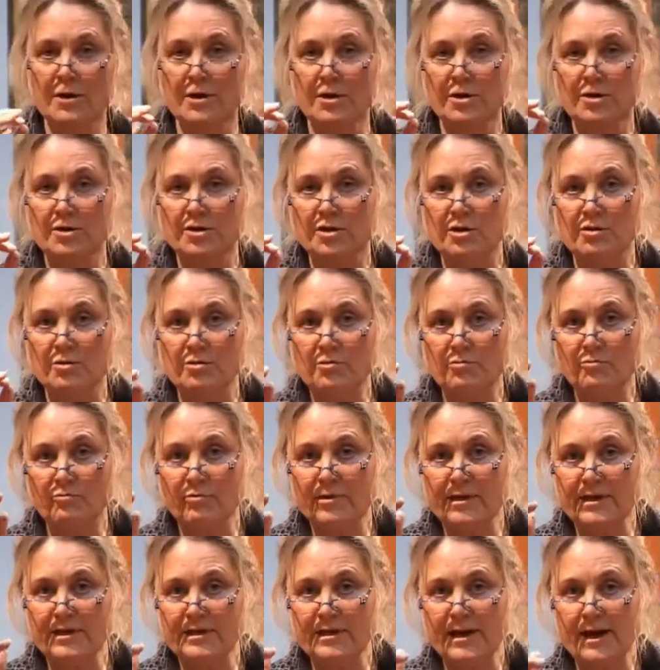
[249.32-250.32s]
So
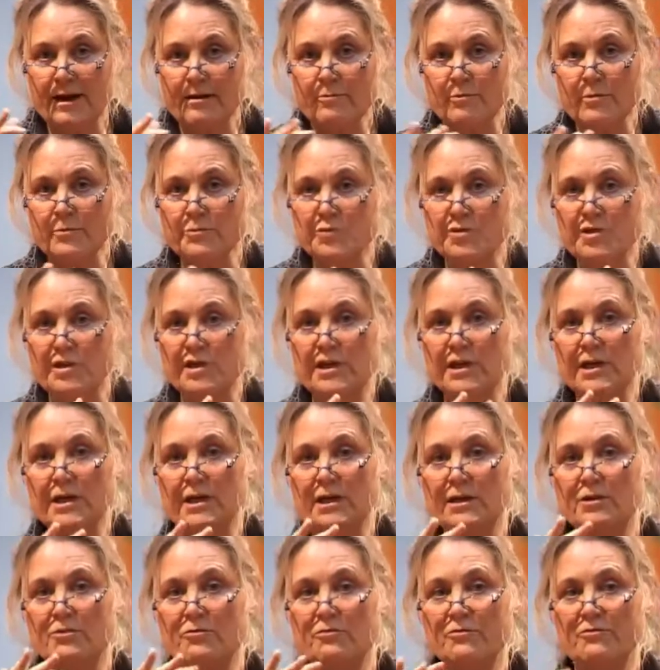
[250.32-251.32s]
when Handberg,
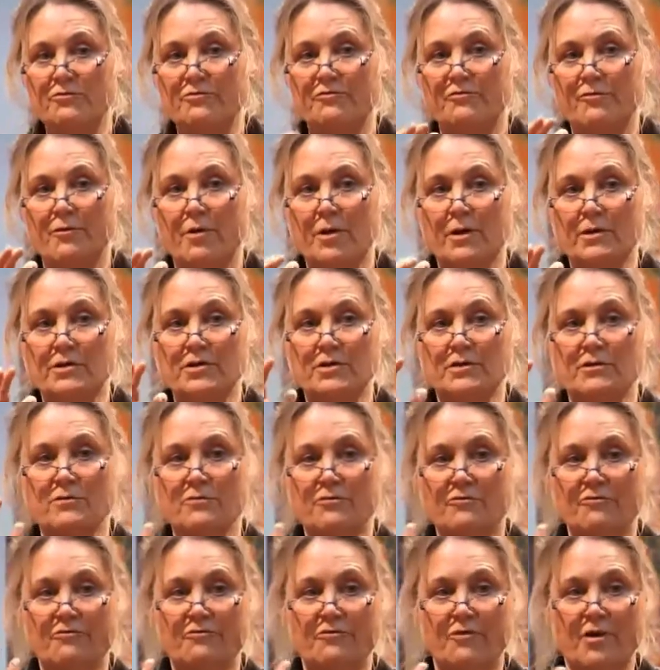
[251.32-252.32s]
he looked
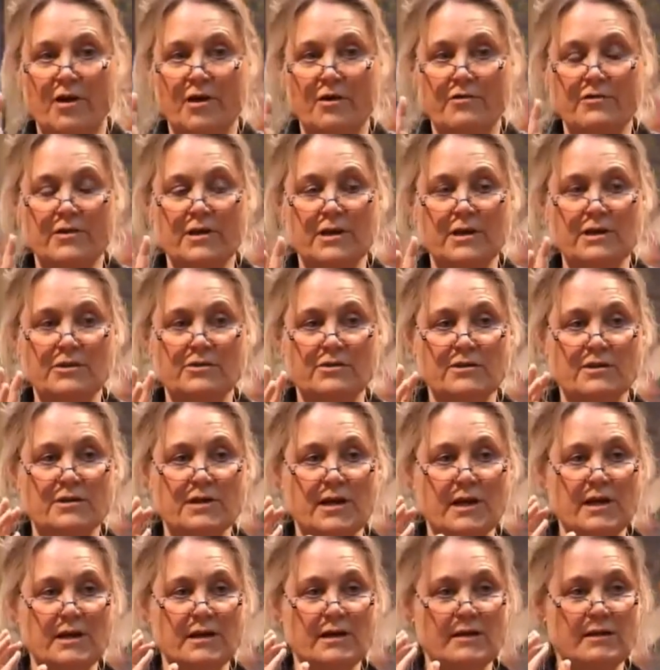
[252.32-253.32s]
further into, he's
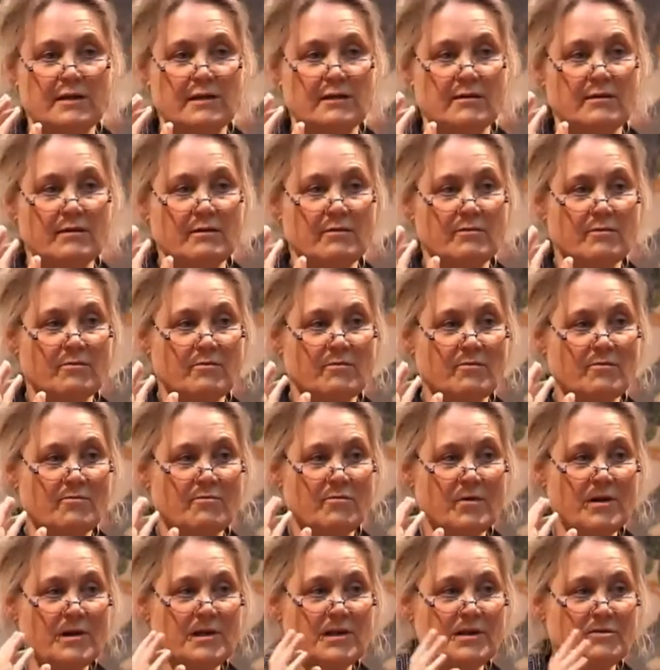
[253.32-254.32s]
saying,
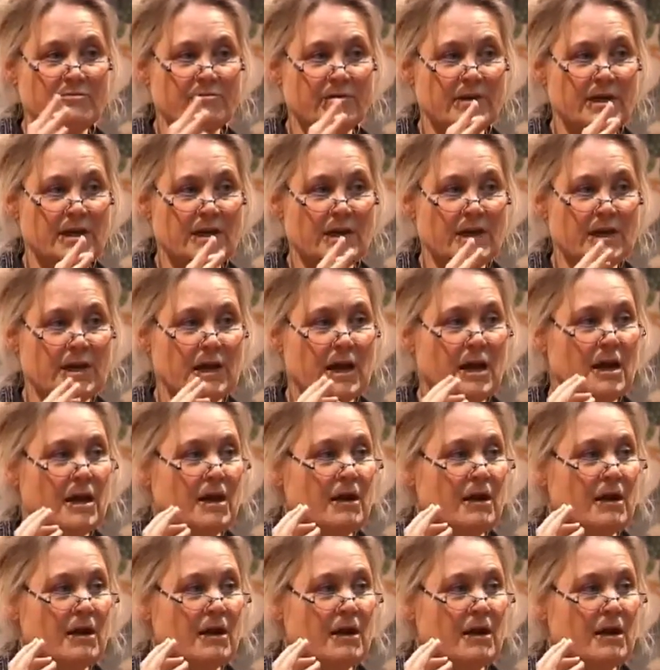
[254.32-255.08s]
what is really